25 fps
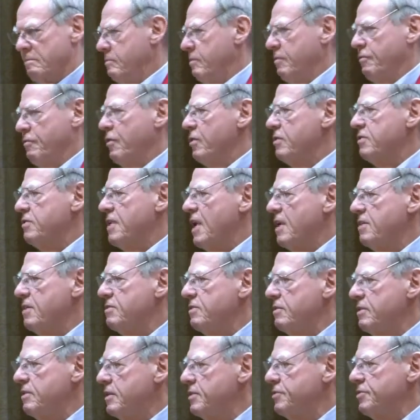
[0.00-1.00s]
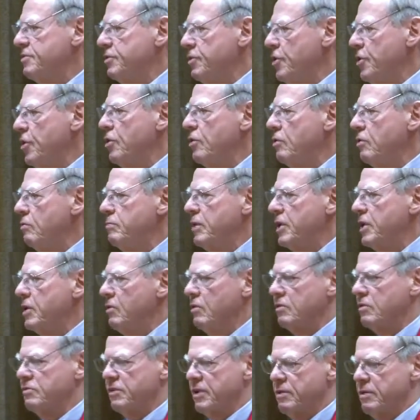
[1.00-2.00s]
first answer is no,
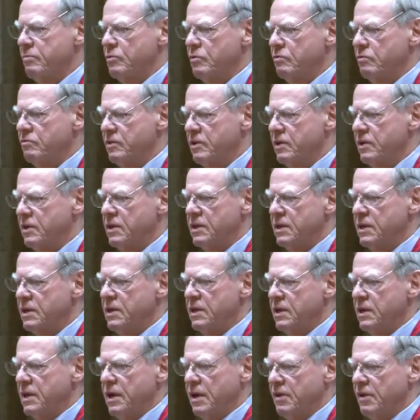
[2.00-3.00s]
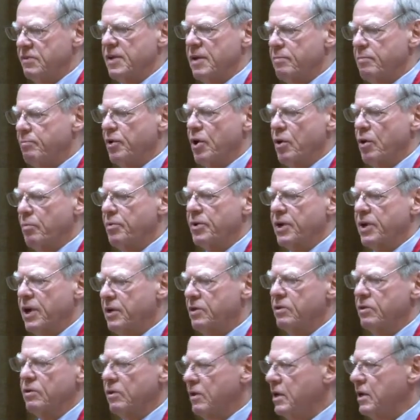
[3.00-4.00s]
because removal is
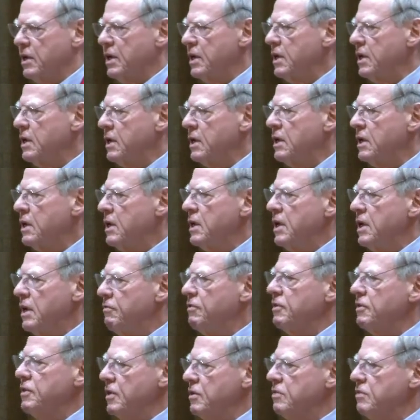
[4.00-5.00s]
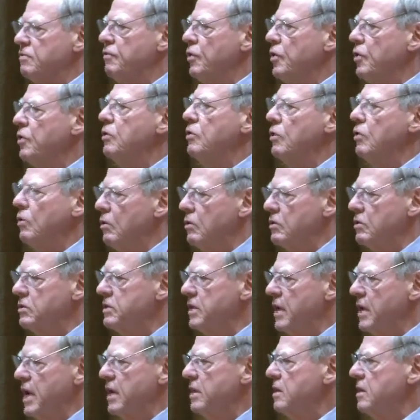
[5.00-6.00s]
appropriate only if it is for cause.
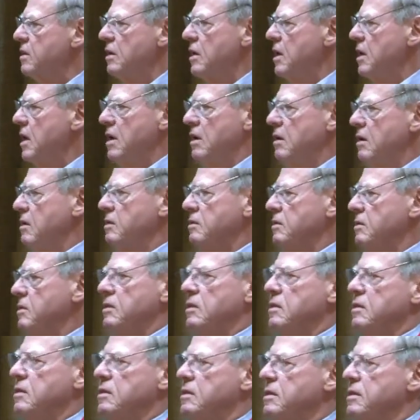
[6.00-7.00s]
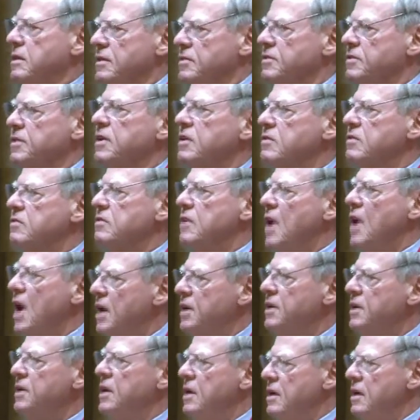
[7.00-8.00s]
And this is
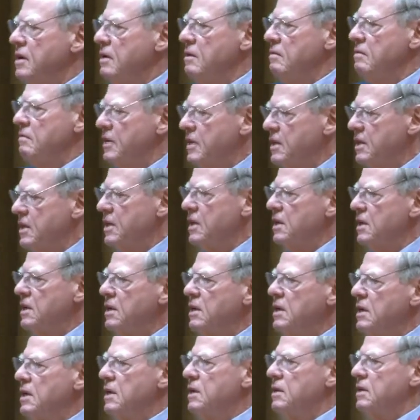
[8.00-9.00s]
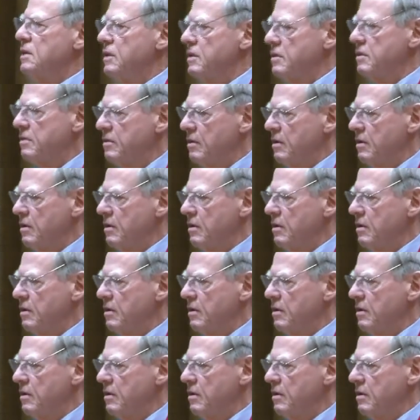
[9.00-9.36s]
not within the